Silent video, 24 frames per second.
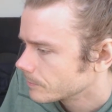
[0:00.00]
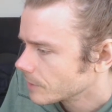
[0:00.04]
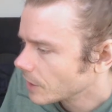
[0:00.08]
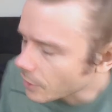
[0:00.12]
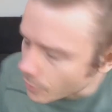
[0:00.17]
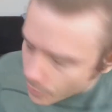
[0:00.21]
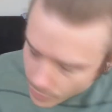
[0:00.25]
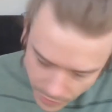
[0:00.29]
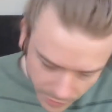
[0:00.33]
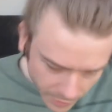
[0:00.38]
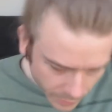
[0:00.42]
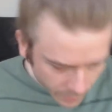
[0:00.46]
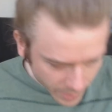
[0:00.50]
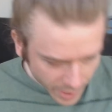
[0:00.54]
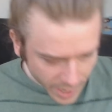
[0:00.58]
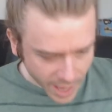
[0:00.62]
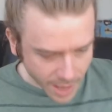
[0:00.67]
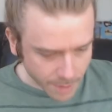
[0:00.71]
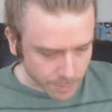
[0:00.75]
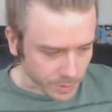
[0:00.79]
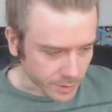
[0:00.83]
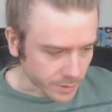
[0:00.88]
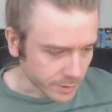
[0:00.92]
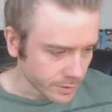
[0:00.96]
you know, I think what
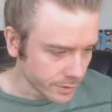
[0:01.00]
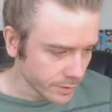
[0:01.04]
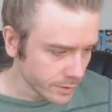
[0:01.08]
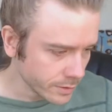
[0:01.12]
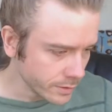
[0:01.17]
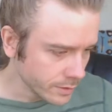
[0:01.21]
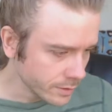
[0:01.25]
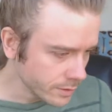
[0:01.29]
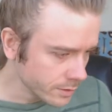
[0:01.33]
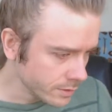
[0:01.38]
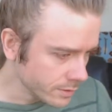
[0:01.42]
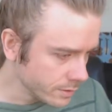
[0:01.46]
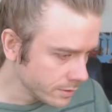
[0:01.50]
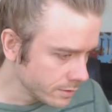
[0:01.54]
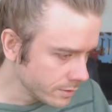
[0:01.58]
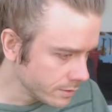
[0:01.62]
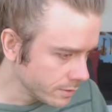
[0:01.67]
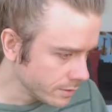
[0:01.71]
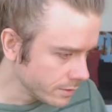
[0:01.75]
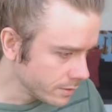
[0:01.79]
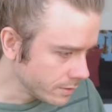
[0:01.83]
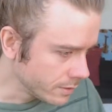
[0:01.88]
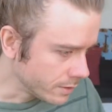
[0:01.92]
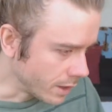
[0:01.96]
happened
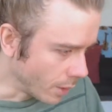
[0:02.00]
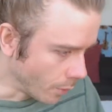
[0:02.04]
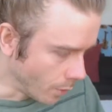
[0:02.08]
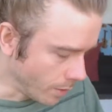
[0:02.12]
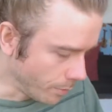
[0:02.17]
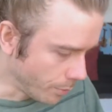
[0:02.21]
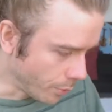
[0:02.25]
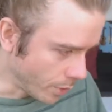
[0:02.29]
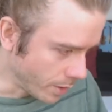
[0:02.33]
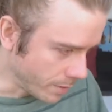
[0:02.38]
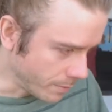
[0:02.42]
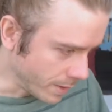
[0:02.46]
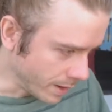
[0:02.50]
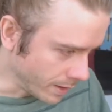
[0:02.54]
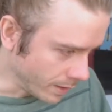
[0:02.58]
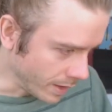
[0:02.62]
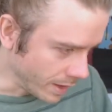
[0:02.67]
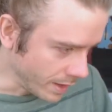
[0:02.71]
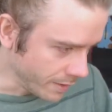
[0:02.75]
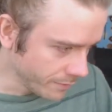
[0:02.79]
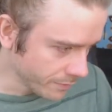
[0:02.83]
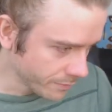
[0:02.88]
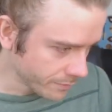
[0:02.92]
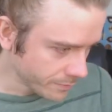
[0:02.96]
at one point in my
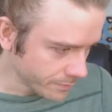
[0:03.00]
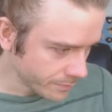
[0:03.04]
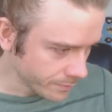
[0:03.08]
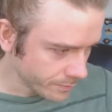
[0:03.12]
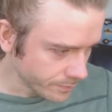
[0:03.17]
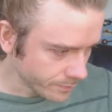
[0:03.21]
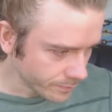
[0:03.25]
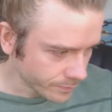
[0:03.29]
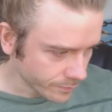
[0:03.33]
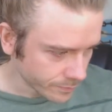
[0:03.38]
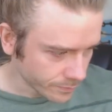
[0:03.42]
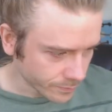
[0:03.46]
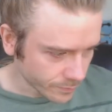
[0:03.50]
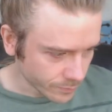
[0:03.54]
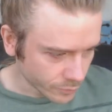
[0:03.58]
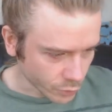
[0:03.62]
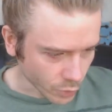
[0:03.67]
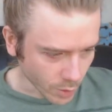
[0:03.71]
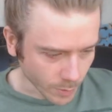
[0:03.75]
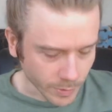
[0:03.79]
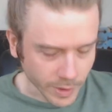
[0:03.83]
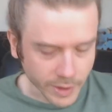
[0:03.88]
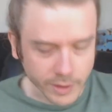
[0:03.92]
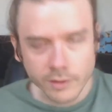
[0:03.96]
life.
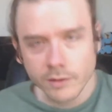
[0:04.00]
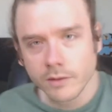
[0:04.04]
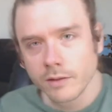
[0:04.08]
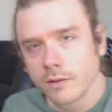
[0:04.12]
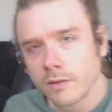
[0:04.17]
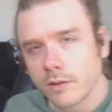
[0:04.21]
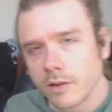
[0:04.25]
So I'm like,